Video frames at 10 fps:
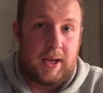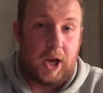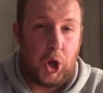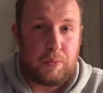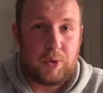
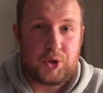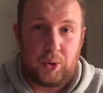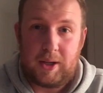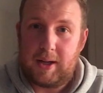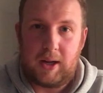Hope you
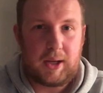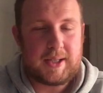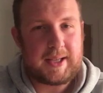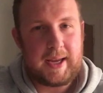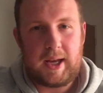enjoyed it. Like I
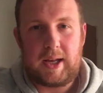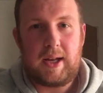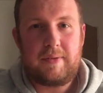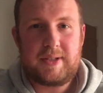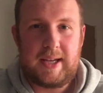say, I'd
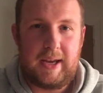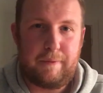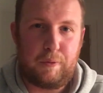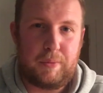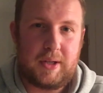love to hear
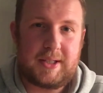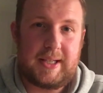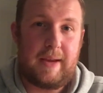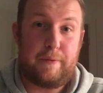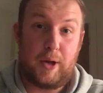from you, to
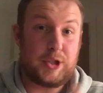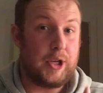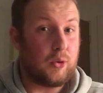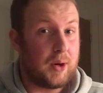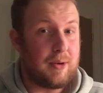see if you actually
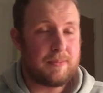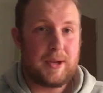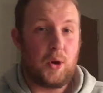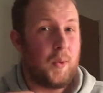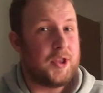agree with
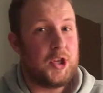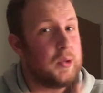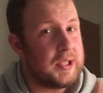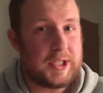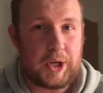me or whether you
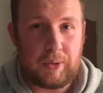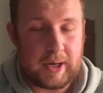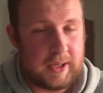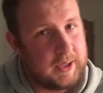disagree.